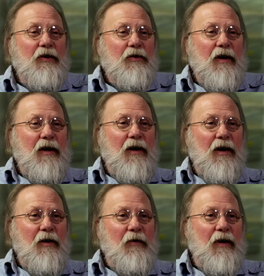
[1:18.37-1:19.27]
he could take
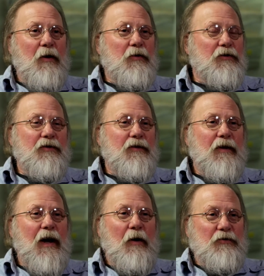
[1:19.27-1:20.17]
care of it. I
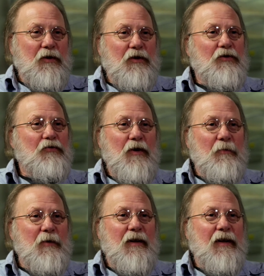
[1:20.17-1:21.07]
was
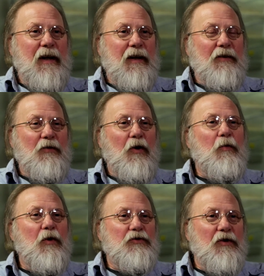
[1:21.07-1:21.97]
extremely elated,
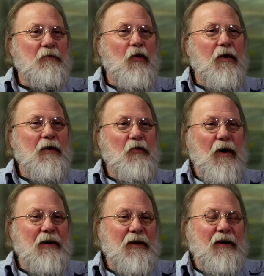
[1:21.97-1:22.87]
almost to the point of
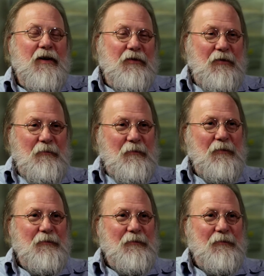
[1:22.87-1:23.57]
wanting to kiss him.